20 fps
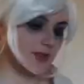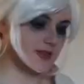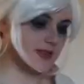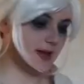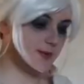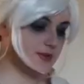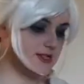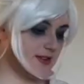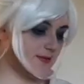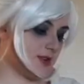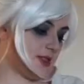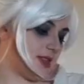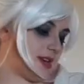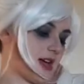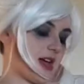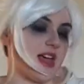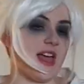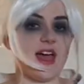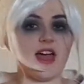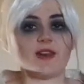That was everything
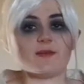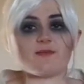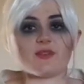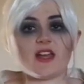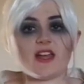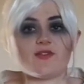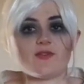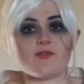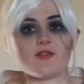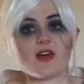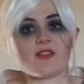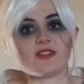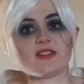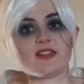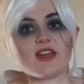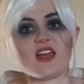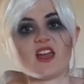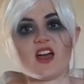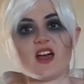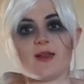I had in plan for Father's
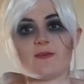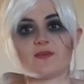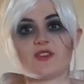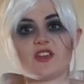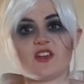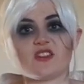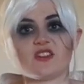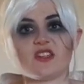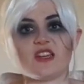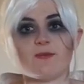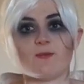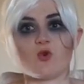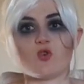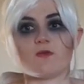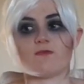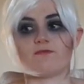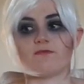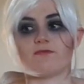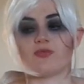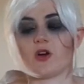Day. I'm certainly
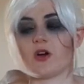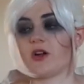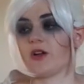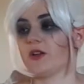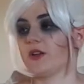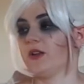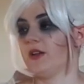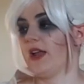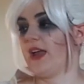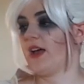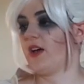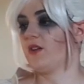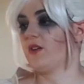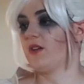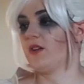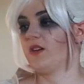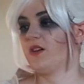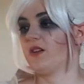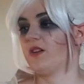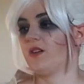more broke now.
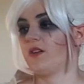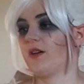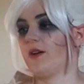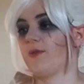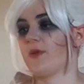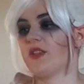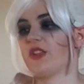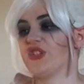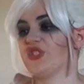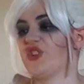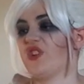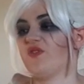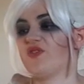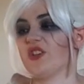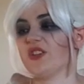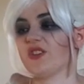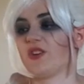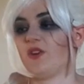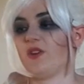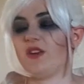I really should have
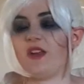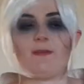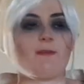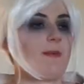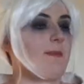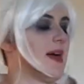just gotten him a